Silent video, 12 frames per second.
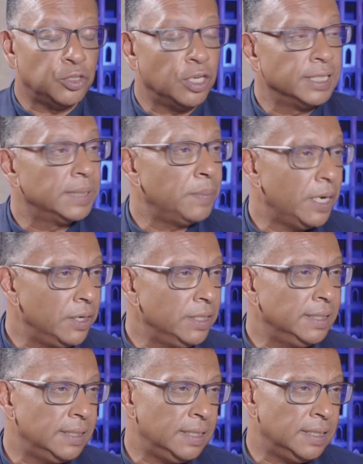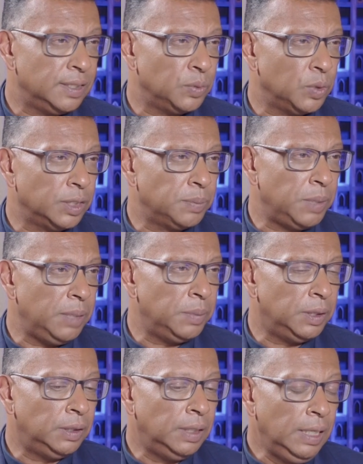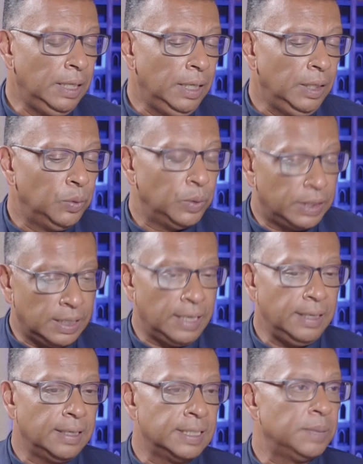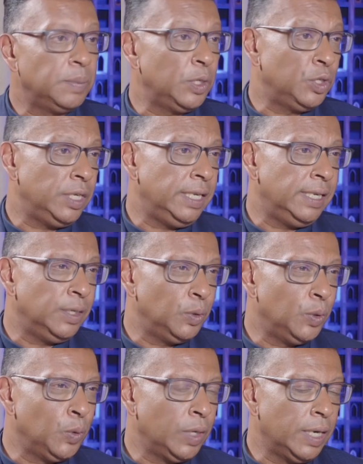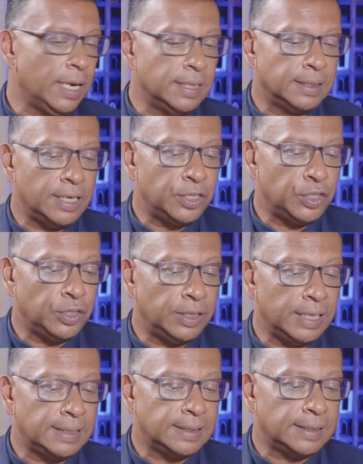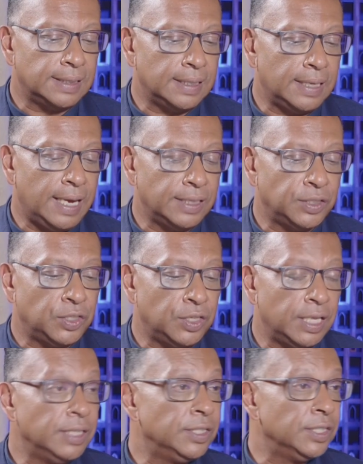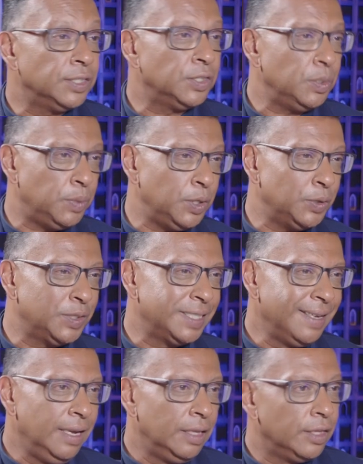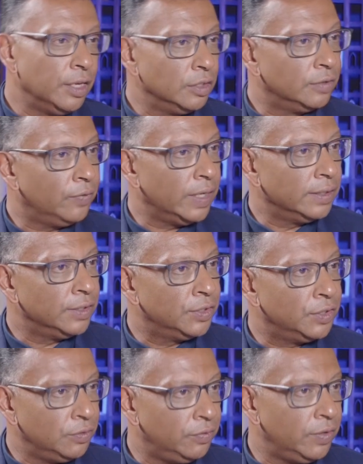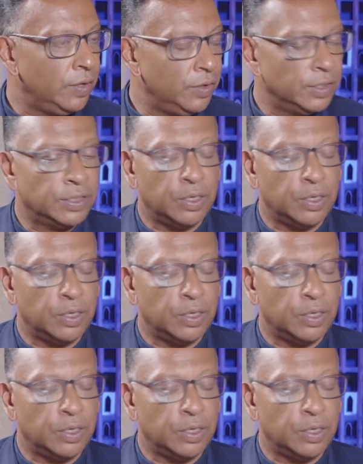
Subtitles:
transparency is what people would like, especially in an organization that has to then distribute those funds to various